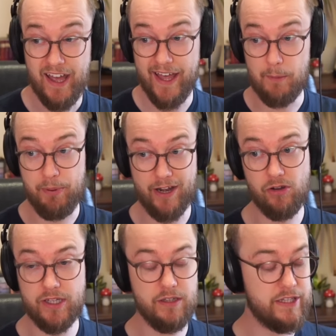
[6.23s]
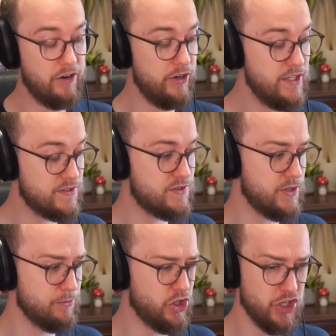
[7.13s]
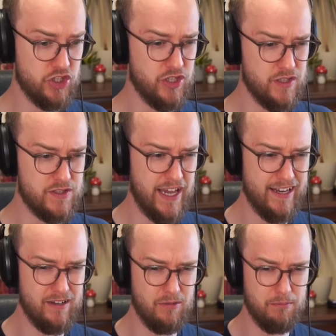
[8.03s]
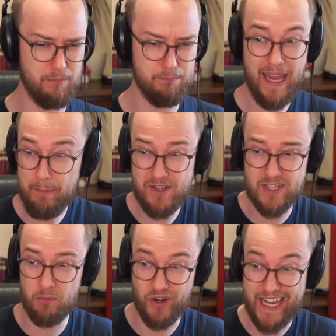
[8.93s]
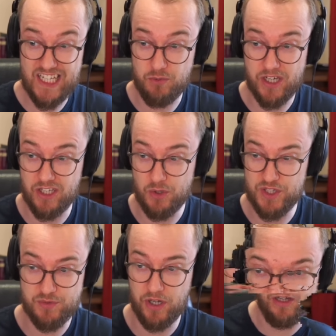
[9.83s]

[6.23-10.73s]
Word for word: and apparently there is some dungeons and maybe some raids we can do as well.